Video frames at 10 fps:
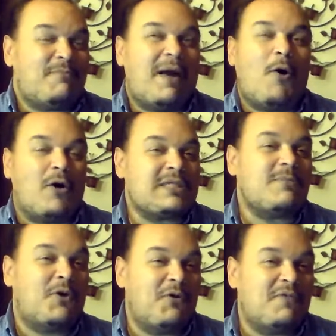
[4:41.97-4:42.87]
but my
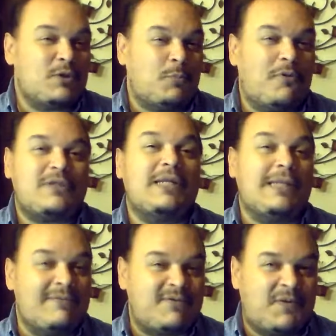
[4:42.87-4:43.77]
awesome audiovisual
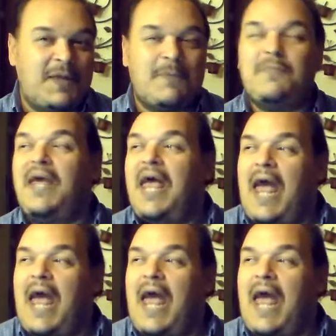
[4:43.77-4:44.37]
person lives for them